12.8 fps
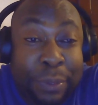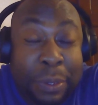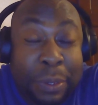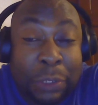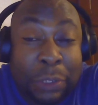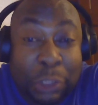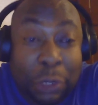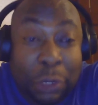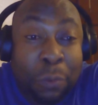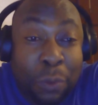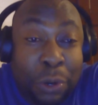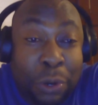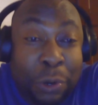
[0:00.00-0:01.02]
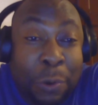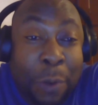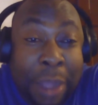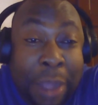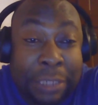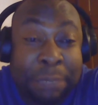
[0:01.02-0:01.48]
someone
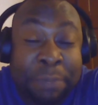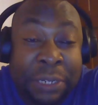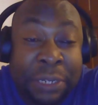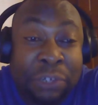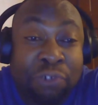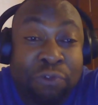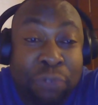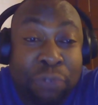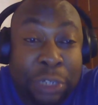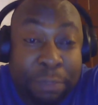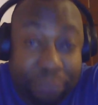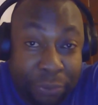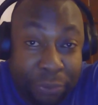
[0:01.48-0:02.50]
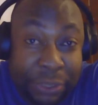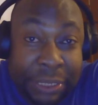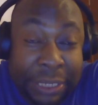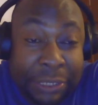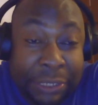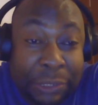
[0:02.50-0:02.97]
who has been through the
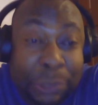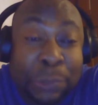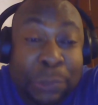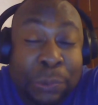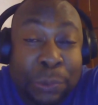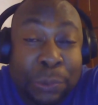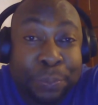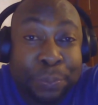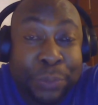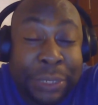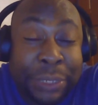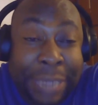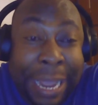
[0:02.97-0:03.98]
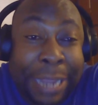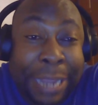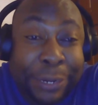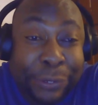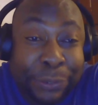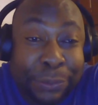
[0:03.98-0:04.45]
process to
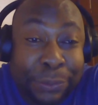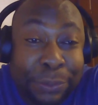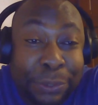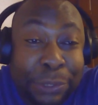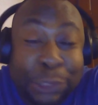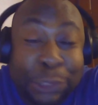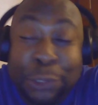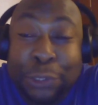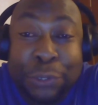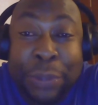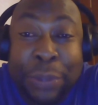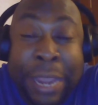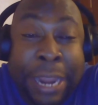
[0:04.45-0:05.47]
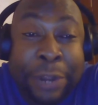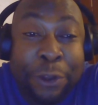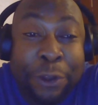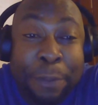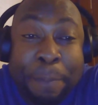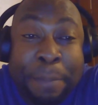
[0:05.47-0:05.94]
guide you so you don't
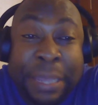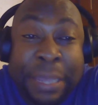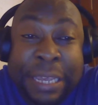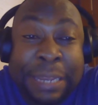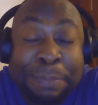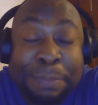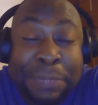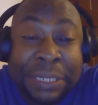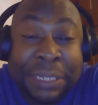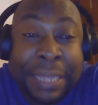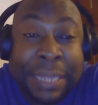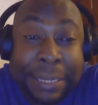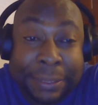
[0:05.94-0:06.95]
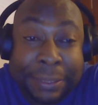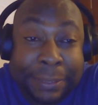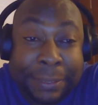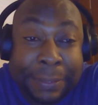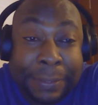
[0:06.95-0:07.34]
end up making mistakes.